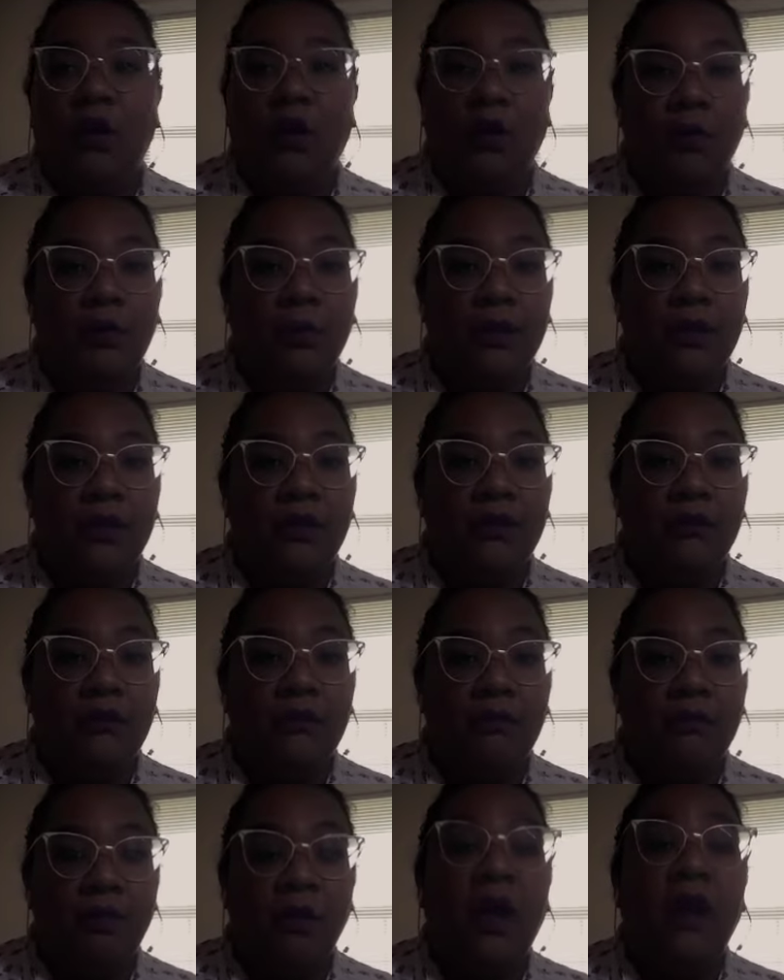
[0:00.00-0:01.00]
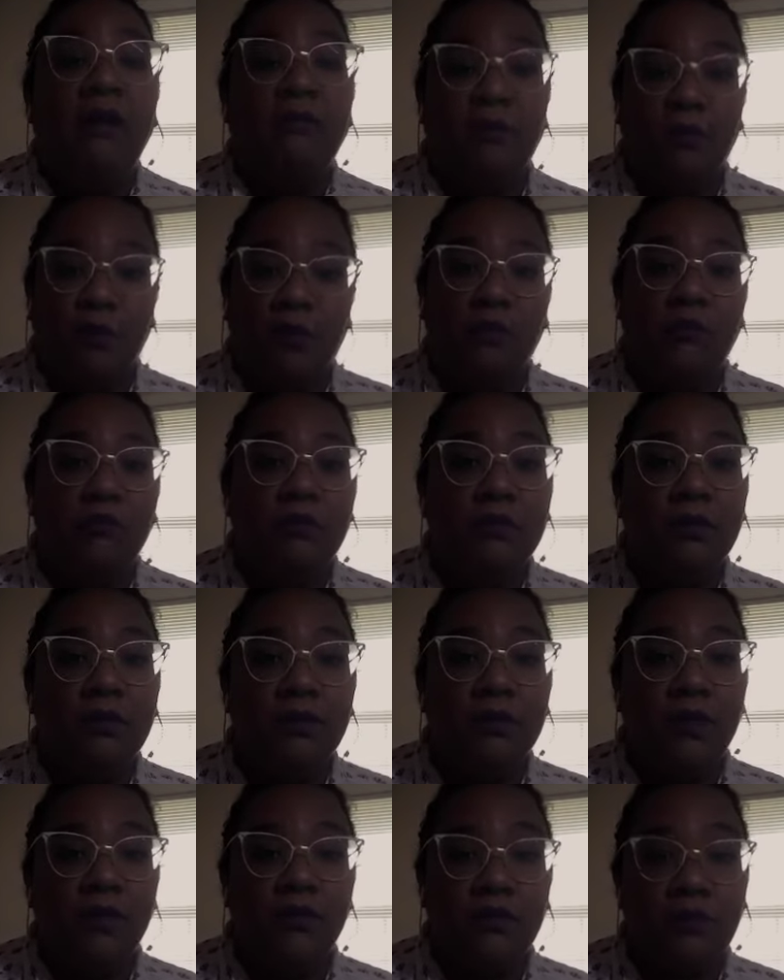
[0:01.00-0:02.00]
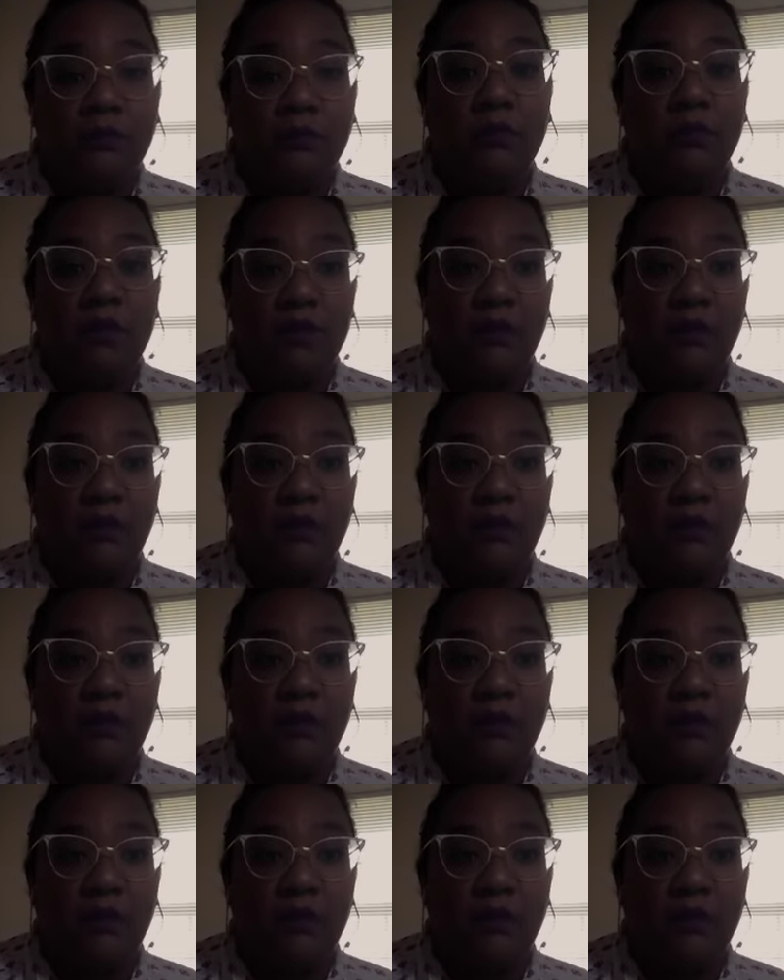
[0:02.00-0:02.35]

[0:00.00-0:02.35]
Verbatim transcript: open platform that you